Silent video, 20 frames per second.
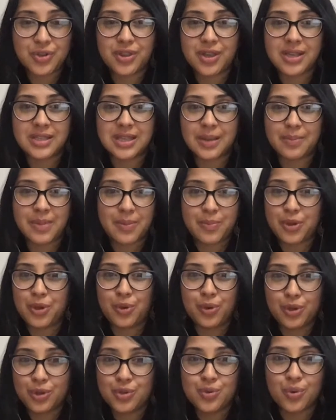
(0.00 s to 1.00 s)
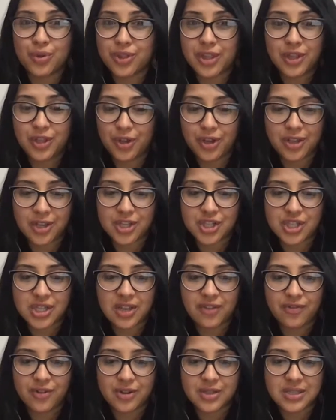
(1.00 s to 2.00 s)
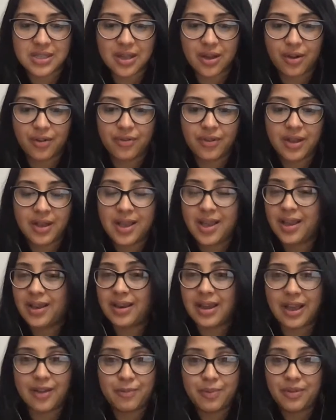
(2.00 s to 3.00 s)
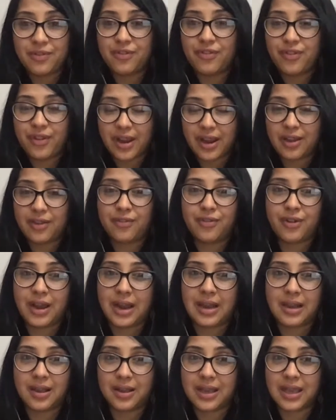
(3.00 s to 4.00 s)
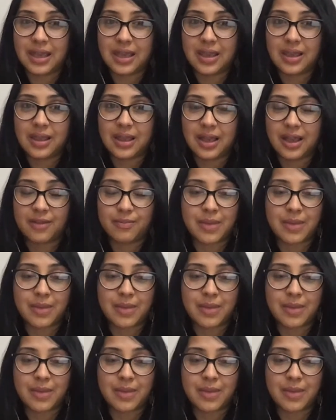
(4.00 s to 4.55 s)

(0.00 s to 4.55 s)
things that maybe you don't think you can achieve yourself. Now, I've been very, very lucky. I have